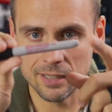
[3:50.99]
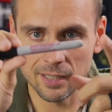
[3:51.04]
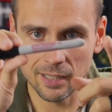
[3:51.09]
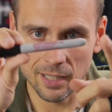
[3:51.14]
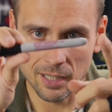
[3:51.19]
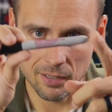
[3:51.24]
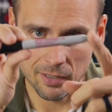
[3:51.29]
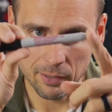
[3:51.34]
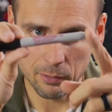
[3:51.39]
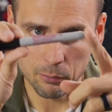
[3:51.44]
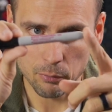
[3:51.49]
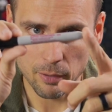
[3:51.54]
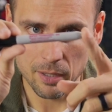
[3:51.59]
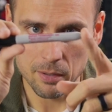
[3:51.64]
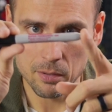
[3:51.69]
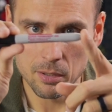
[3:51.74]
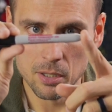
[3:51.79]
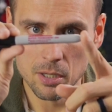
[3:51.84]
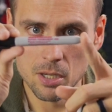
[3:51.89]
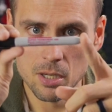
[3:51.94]
They got like
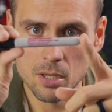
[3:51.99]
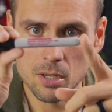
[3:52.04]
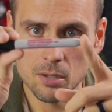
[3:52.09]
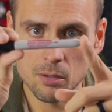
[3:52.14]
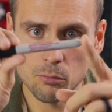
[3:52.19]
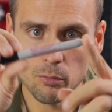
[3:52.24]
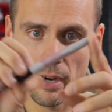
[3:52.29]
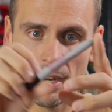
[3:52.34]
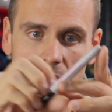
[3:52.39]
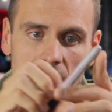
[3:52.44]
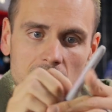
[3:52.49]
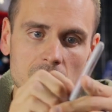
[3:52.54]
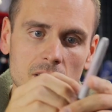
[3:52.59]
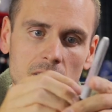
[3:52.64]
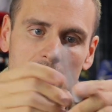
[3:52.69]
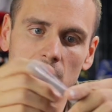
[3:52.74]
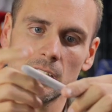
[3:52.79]
red writing on